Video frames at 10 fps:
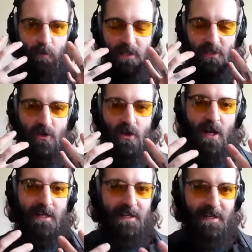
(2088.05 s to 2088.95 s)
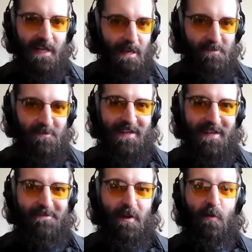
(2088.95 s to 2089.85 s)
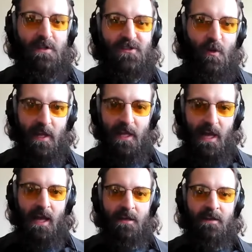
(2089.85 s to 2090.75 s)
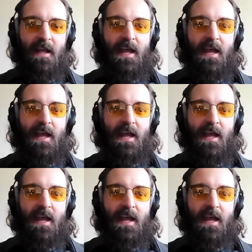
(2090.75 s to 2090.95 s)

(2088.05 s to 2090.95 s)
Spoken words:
really drawn in and captivated by what's going on,